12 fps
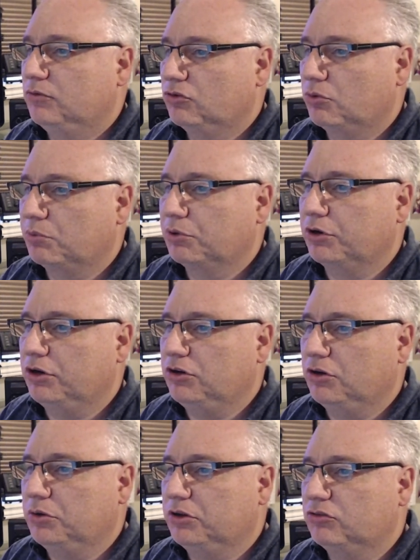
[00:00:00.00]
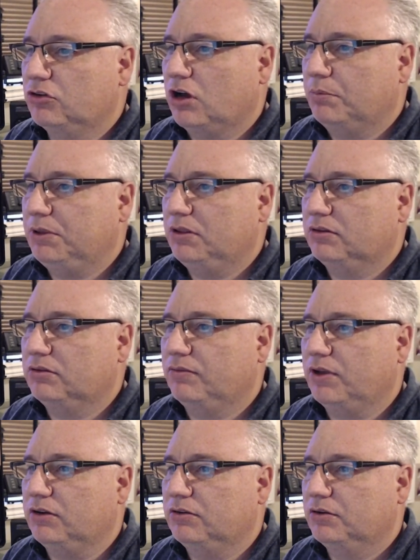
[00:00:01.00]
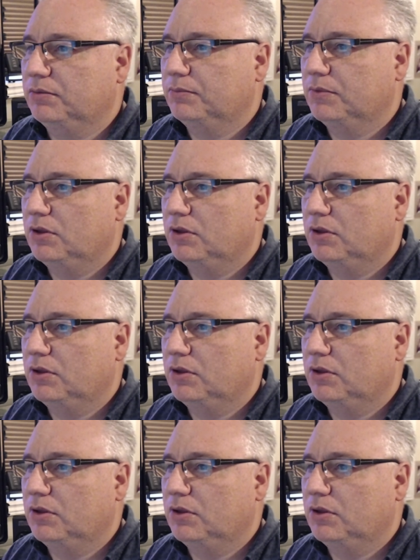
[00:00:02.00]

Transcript: So what we're going to do is copy this event,